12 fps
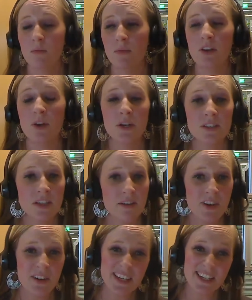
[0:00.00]
You can
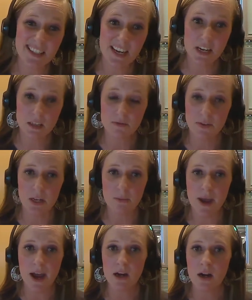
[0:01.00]
definitely send us
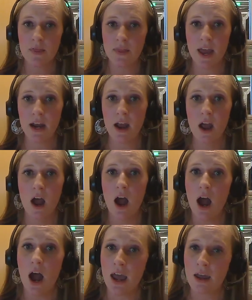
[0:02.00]
feedback on that.
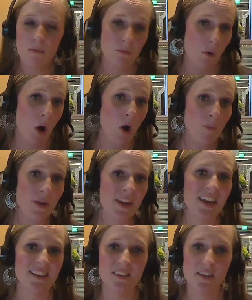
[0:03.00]
I'm
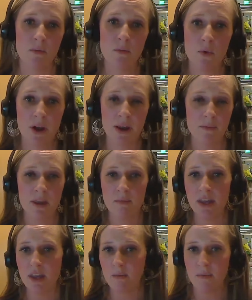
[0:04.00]
hoping at some point
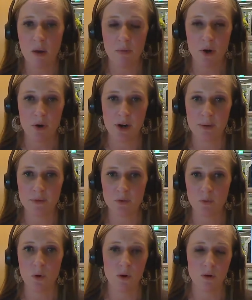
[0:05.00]
maybe email
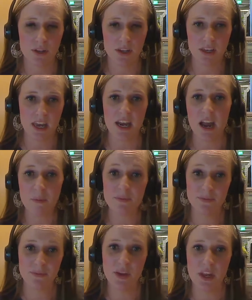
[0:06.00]
programs will get up,
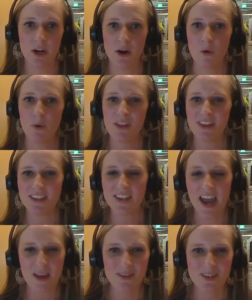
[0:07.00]
with the
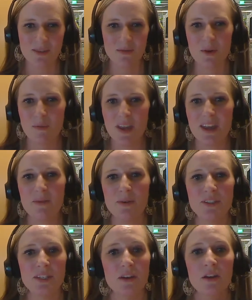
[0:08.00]
times, and we'll be
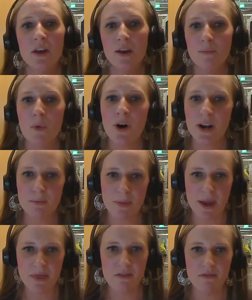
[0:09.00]
able to more
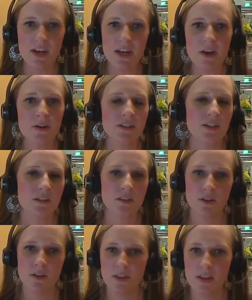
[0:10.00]
embed the videos and
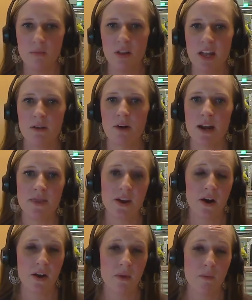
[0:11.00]
so that they play right
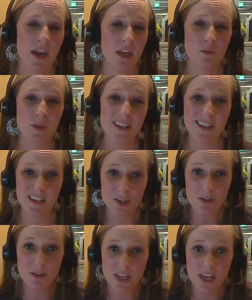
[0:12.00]
there on the page. Because I
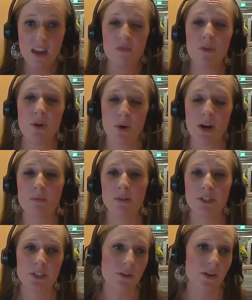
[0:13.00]
do see if we were able
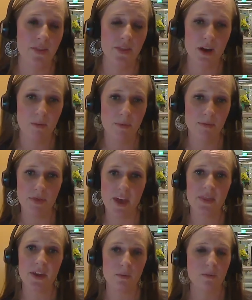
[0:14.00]
to do that,
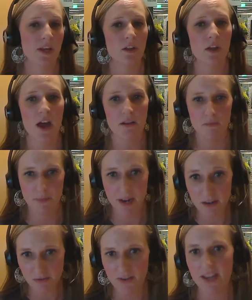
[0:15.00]
there'd be a lot of
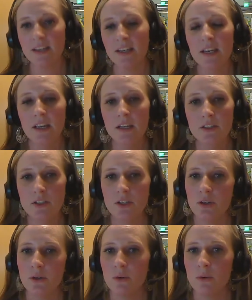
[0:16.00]
benefit
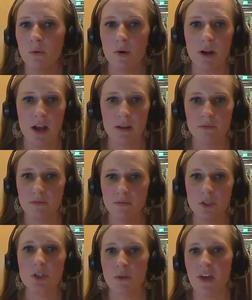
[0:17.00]
to
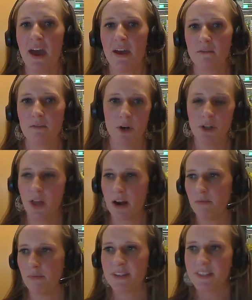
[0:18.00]
that for a lot
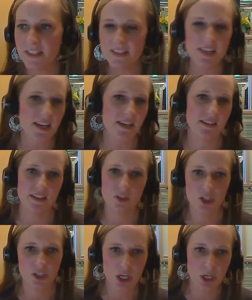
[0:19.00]
of businesses and
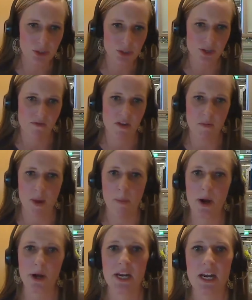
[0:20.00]
just users of email
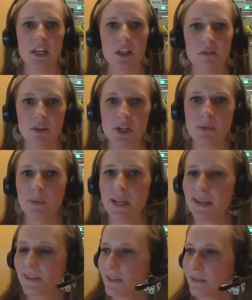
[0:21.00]
marketing in the first
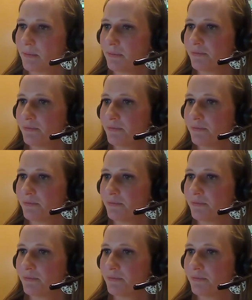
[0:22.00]
place.